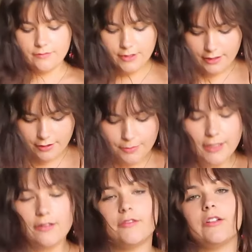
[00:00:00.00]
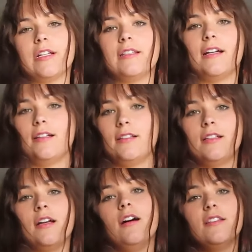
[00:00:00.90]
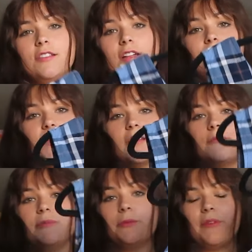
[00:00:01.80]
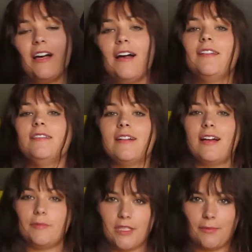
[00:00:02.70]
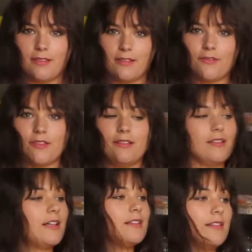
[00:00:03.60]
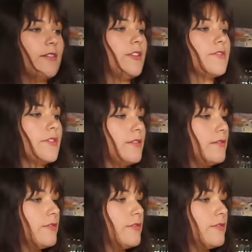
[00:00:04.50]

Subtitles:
Really hope I don't regret that. On the topic of blue plaid, I'm keeping this one. I love this one